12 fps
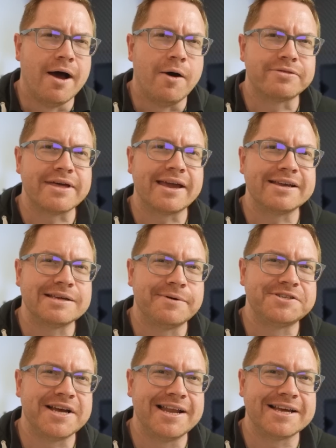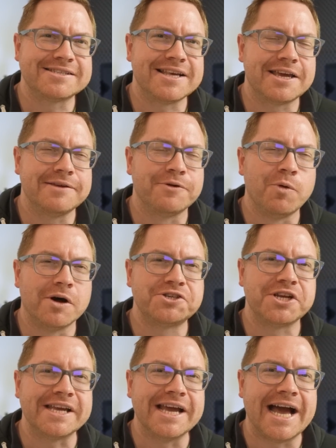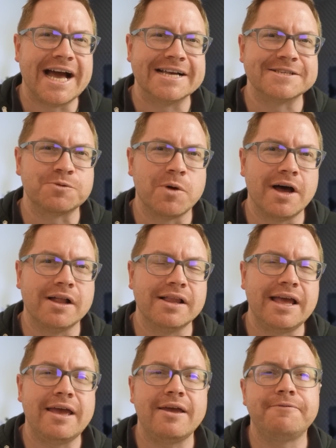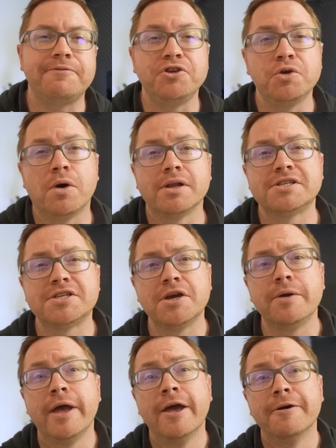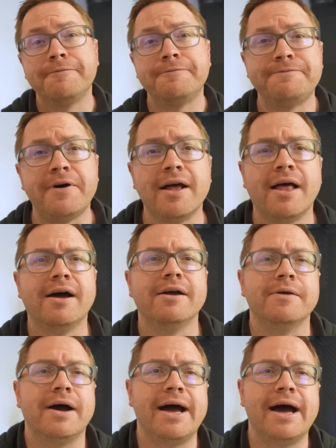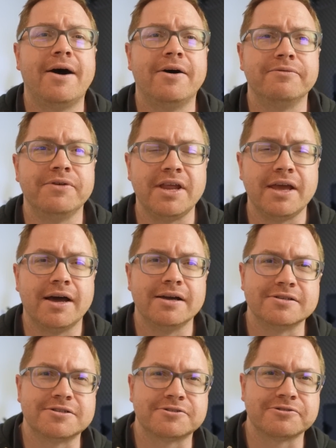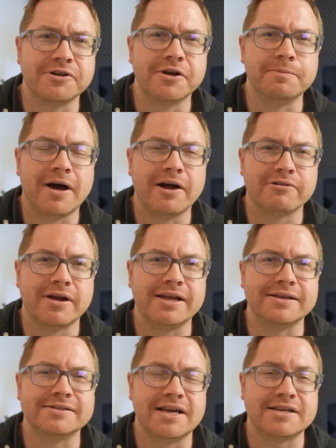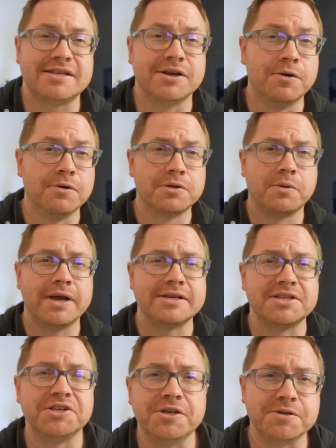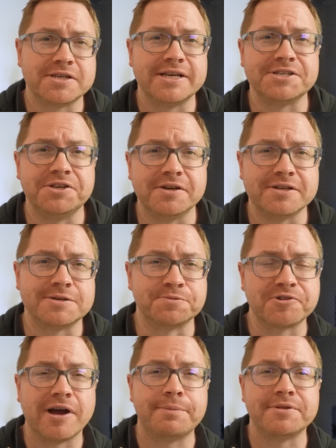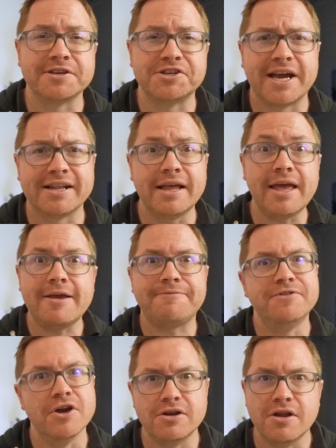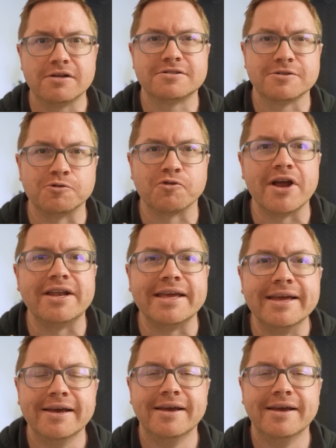Well, thank you so much, Alex. Thank you for watching as well. If you want to follow our videos through Bahrain testing all the way into the new season, you can subscribe to the channel if you're not already.